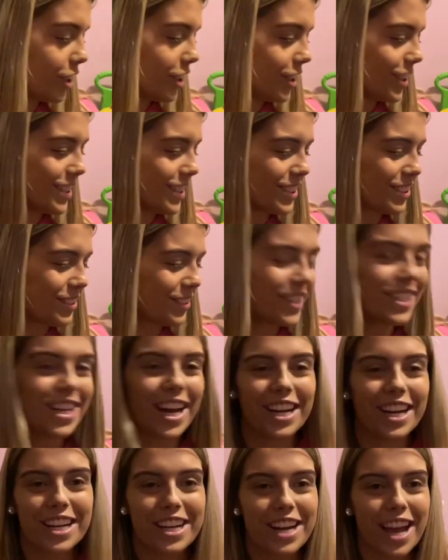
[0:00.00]
it is.
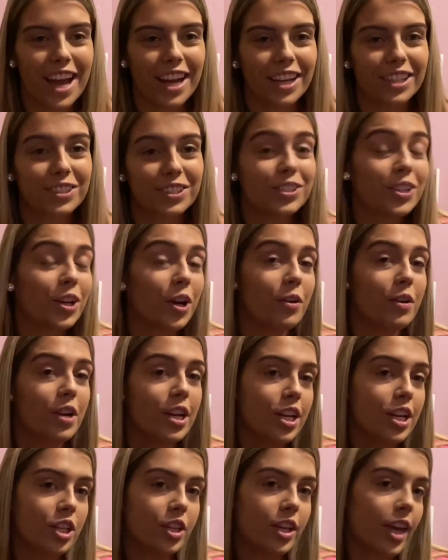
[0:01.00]
$3.99. So
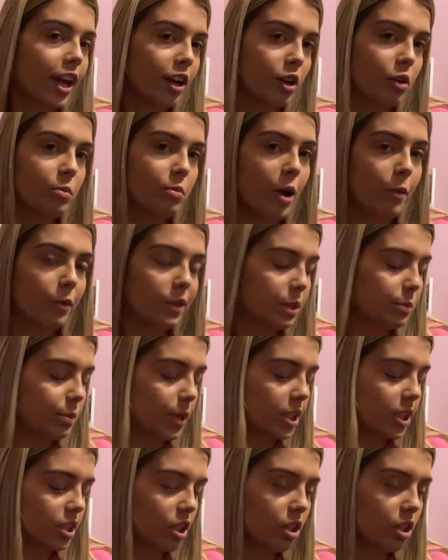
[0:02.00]
you can't go wrong with the price at